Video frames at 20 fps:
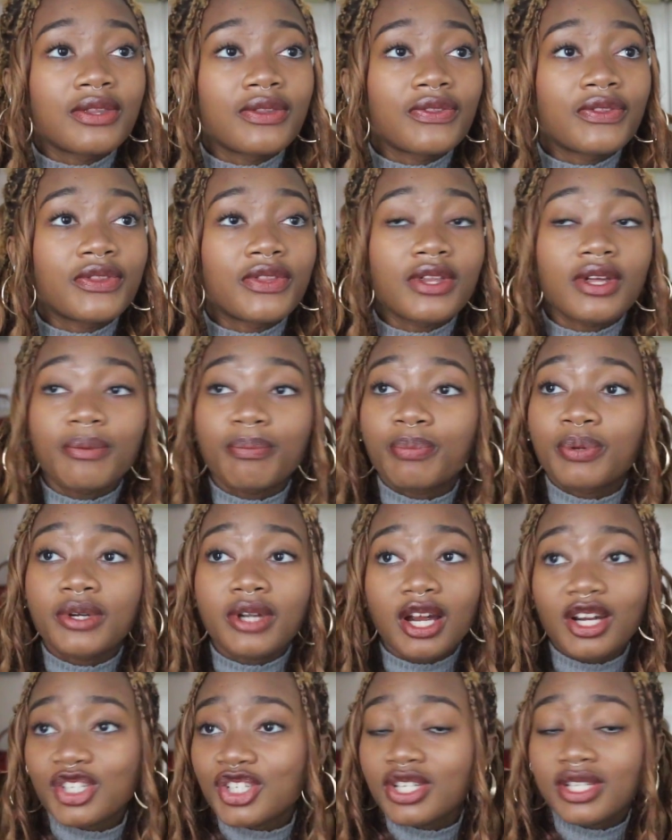the
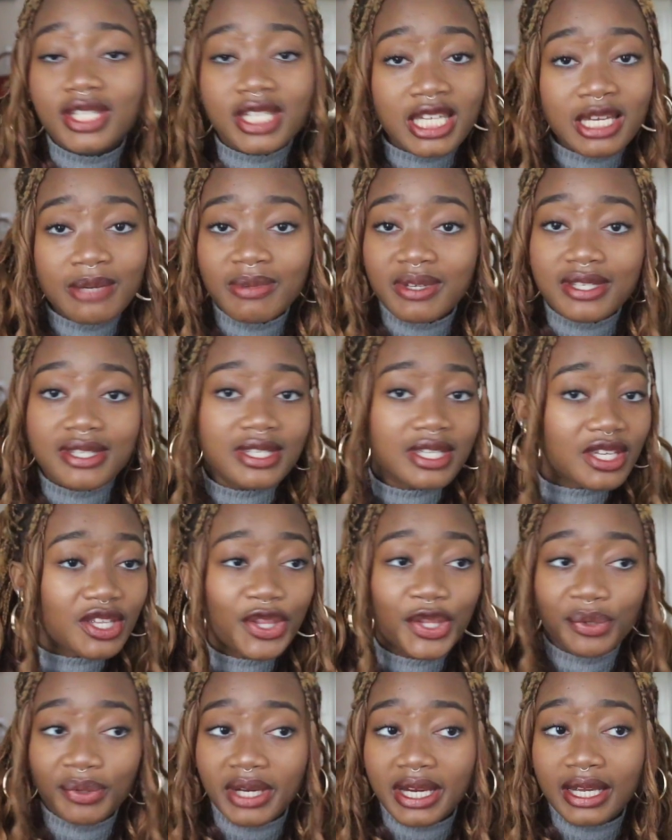production team at
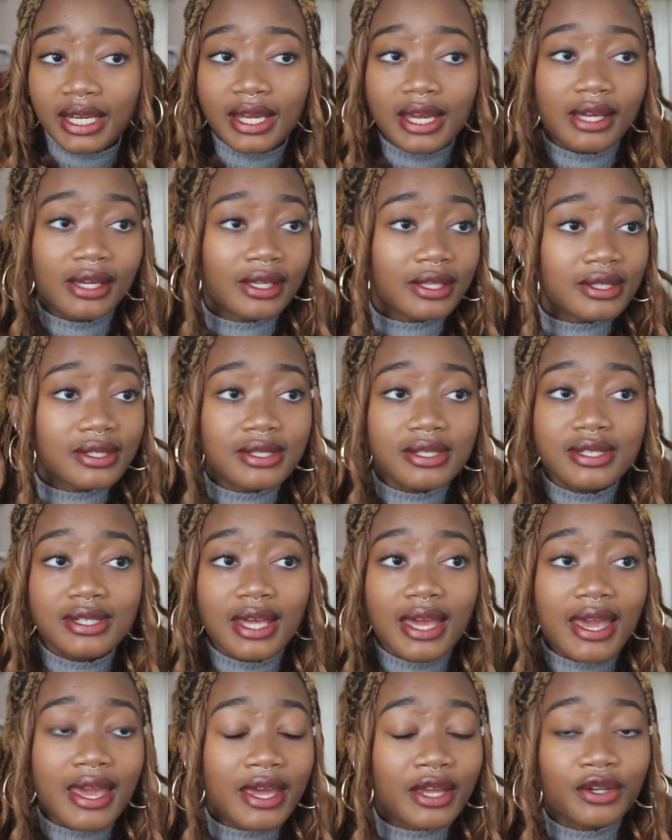C3 is
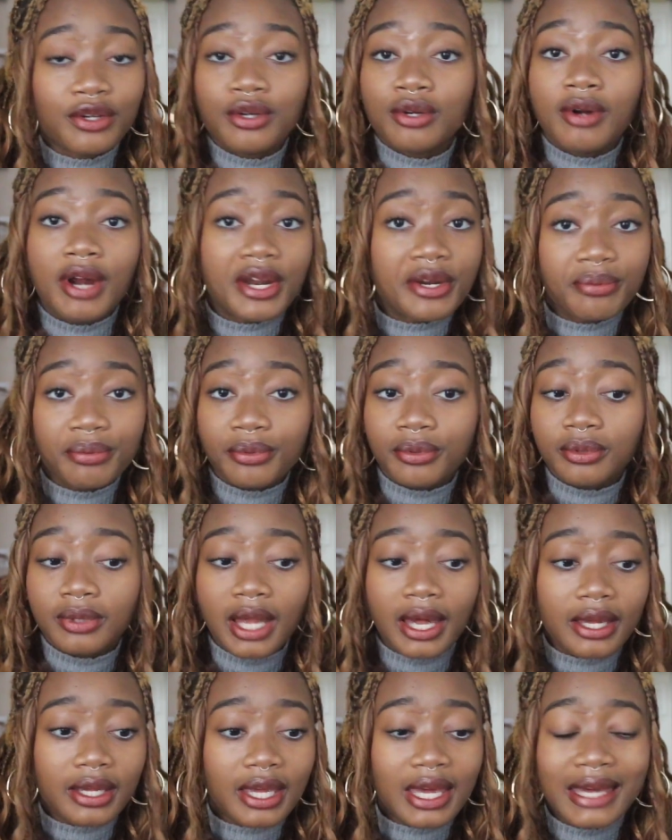incredible,
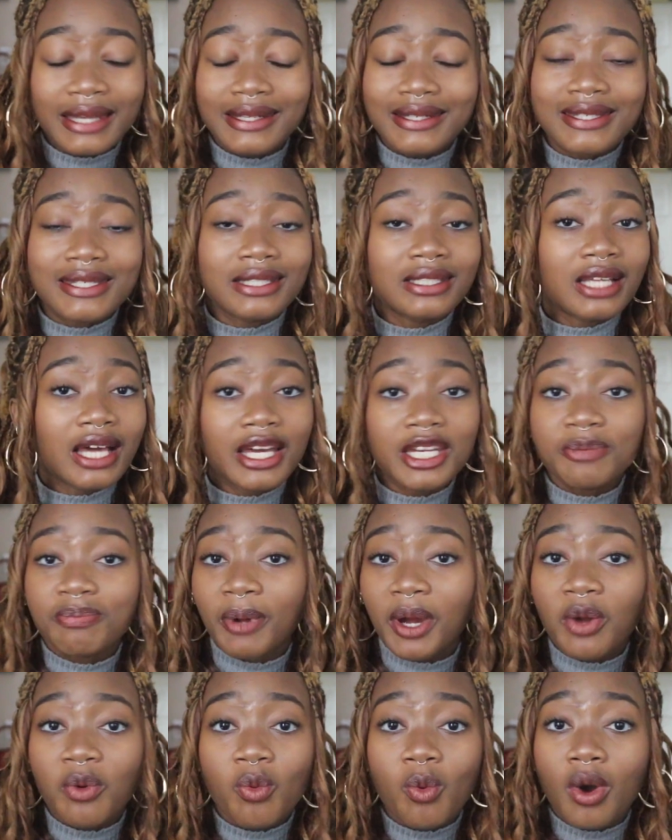like, and it's led
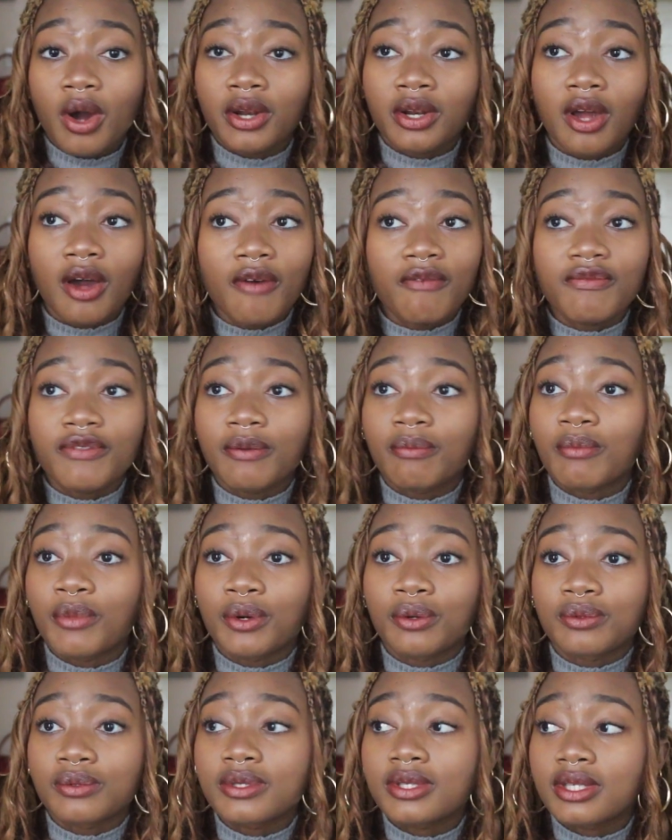by one of the
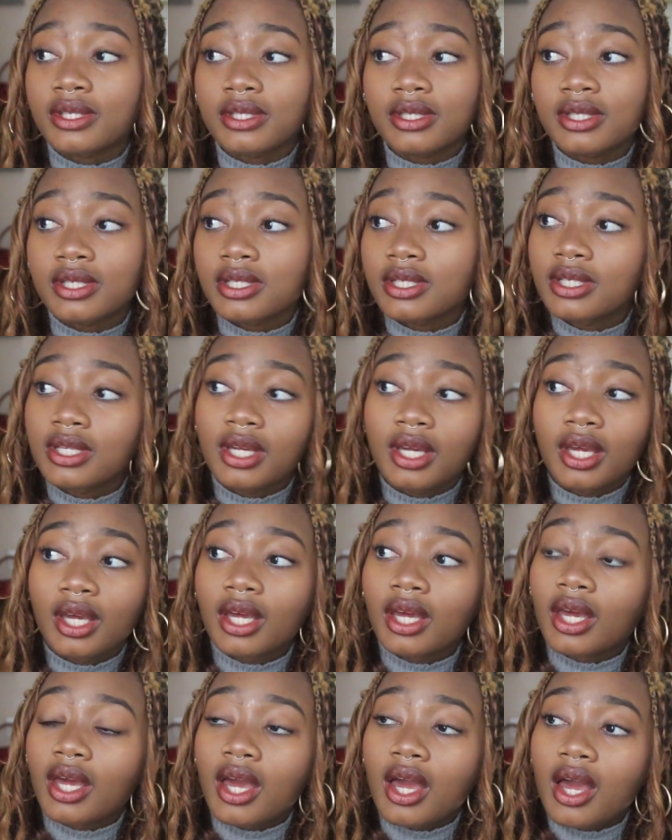most
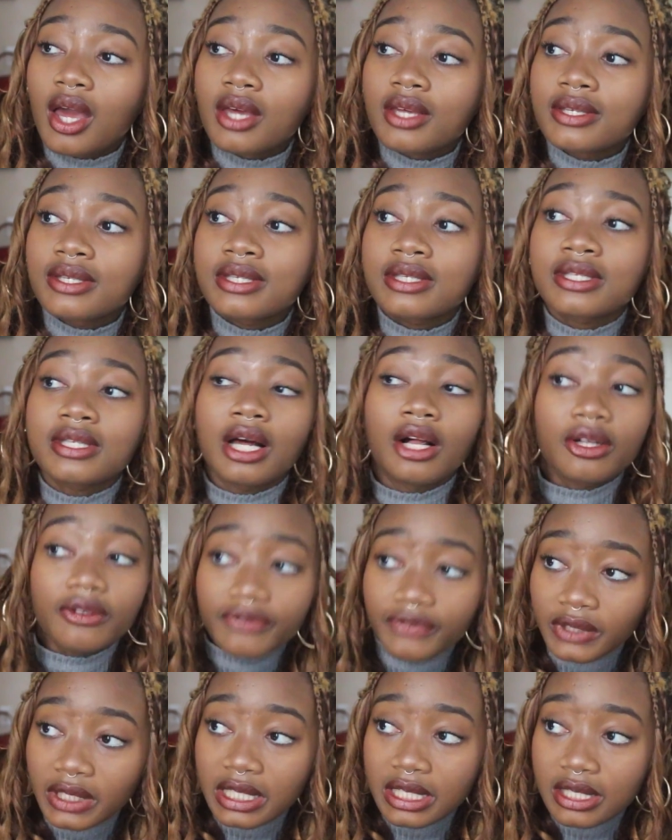
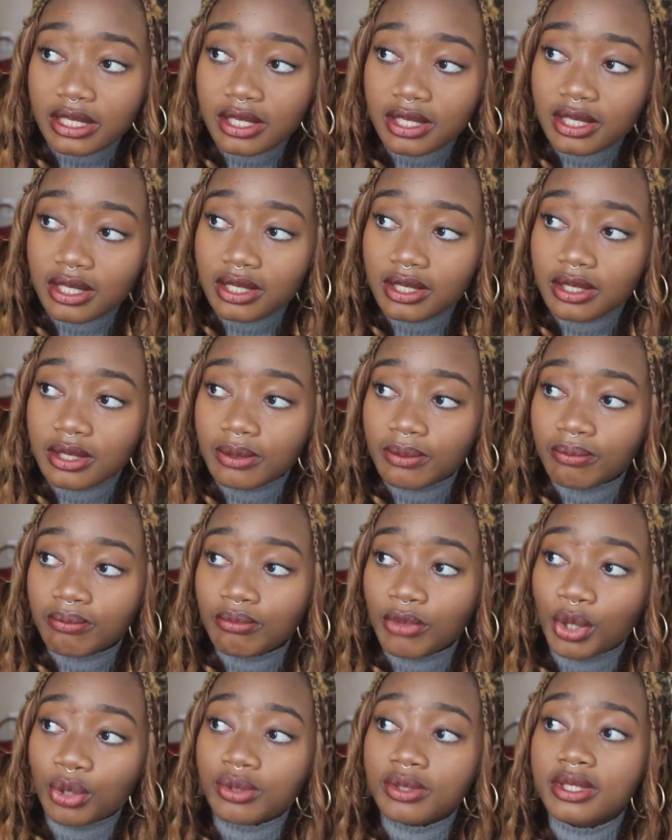selfless,
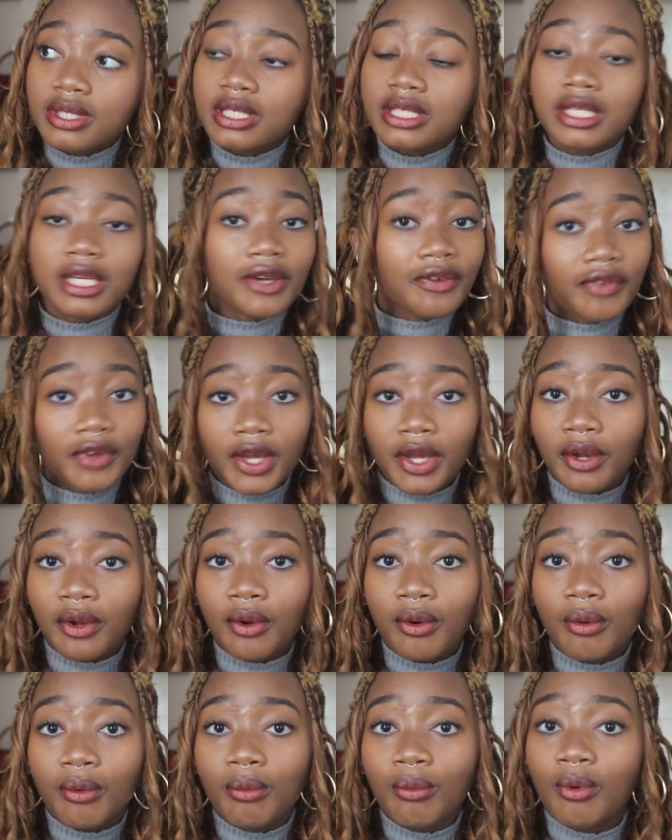most
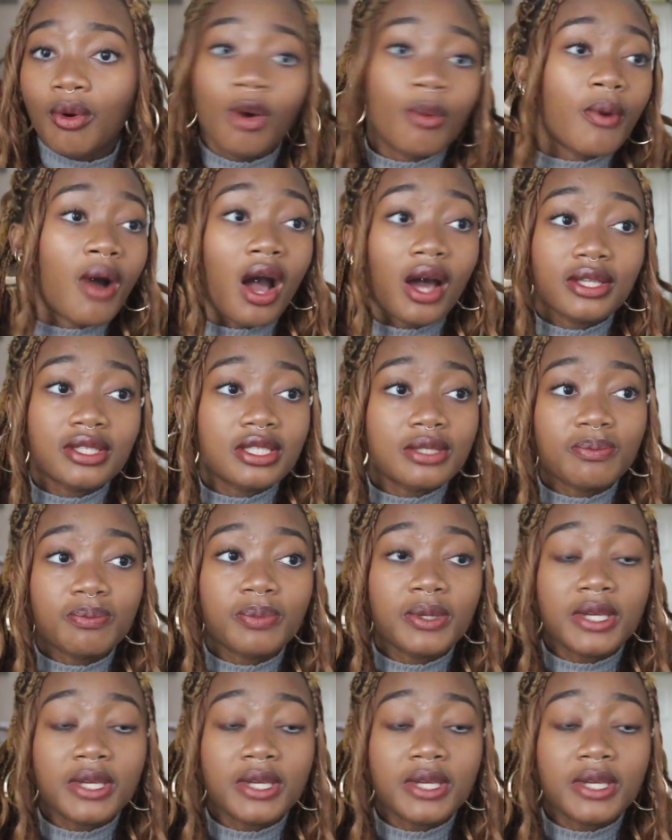giving, warm-hearted